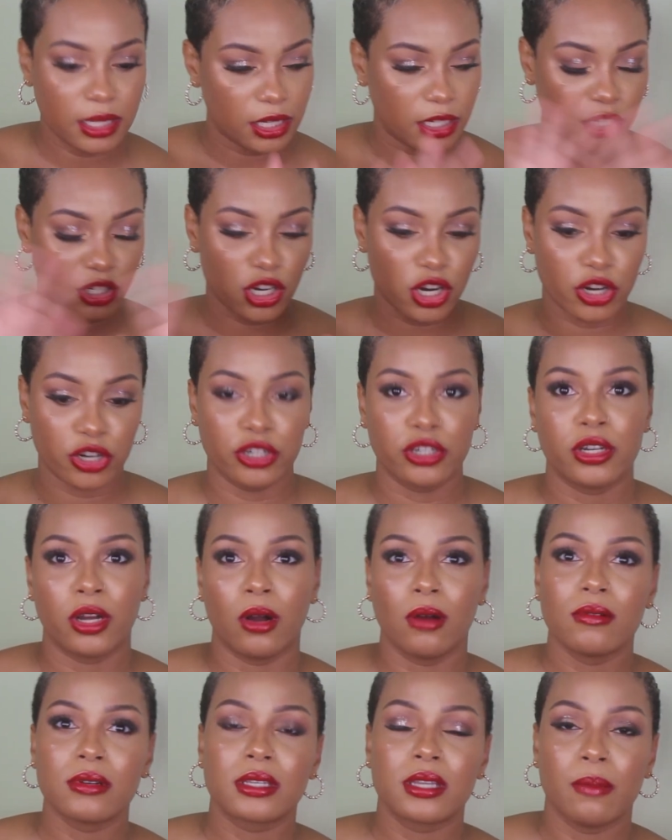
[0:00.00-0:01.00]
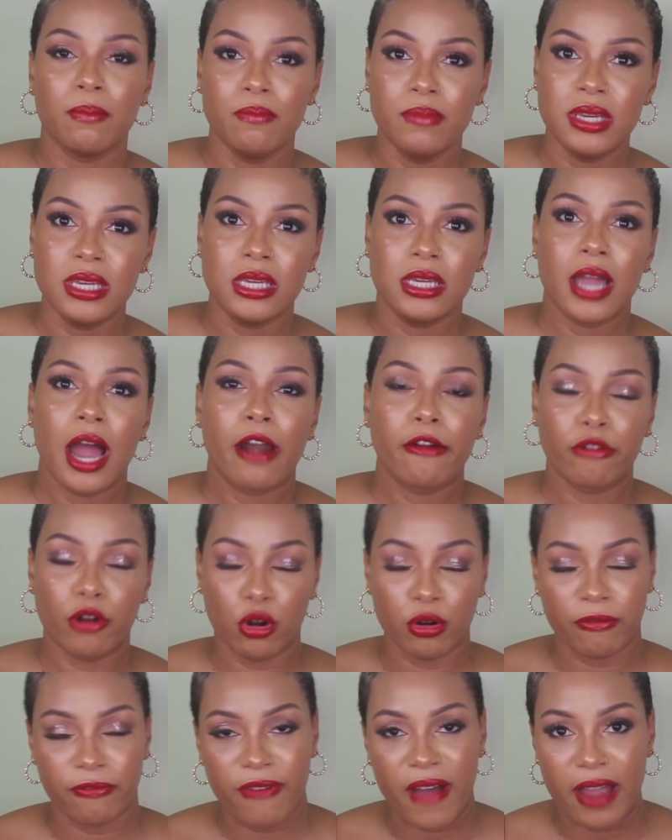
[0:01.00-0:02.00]
it turned out to be
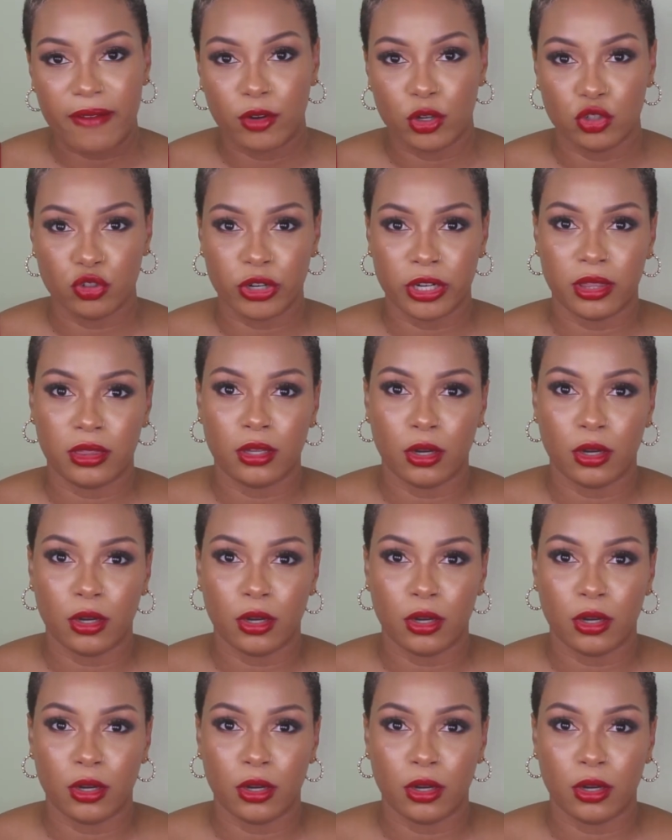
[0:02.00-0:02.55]
around 500,000.